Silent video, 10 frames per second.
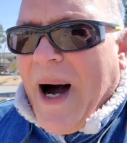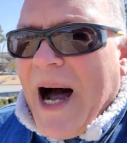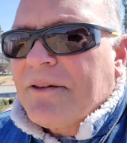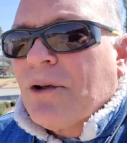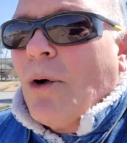I
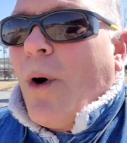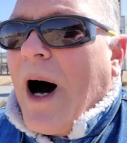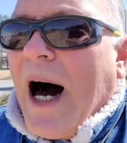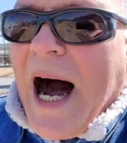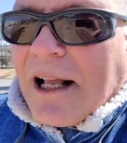have
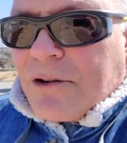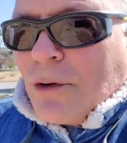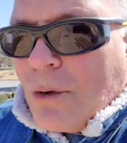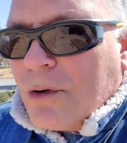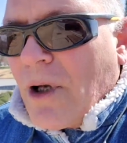
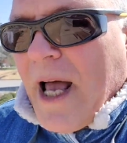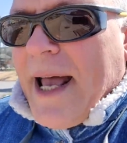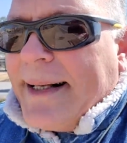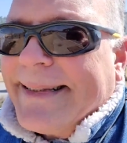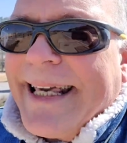to
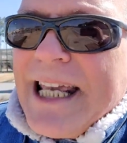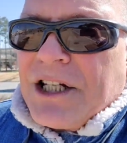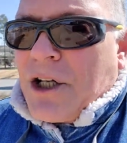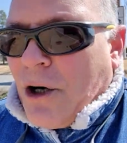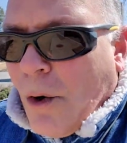
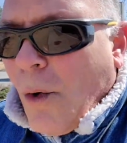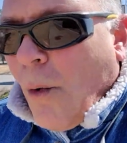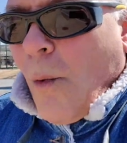teach you